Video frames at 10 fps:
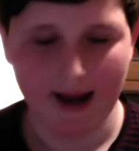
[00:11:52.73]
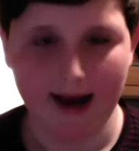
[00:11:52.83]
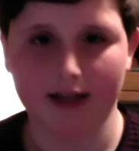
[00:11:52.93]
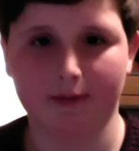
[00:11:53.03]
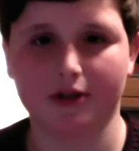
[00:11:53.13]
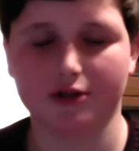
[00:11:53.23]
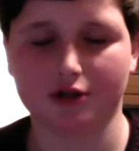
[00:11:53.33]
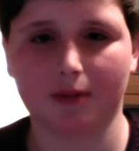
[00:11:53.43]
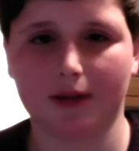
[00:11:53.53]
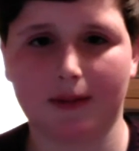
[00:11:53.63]
It's because
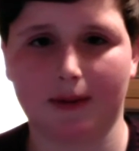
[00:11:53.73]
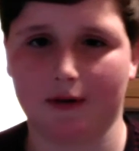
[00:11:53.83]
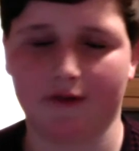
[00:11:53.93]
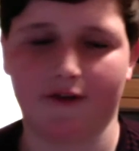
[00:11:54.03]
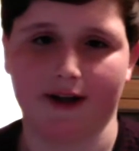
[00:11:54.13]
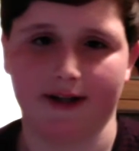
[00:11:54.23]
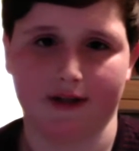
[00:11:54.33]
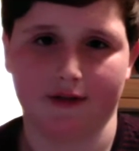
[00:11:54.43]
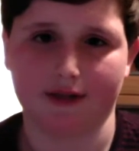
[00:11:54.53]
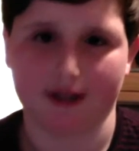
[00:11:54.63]
not many people are finding
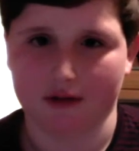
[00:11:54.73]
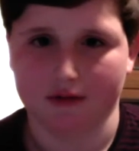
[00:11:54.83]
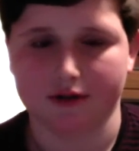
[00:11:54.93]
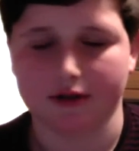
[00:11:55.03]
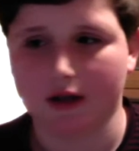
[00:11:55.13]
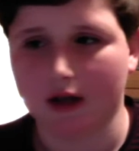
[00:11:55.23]
the videos.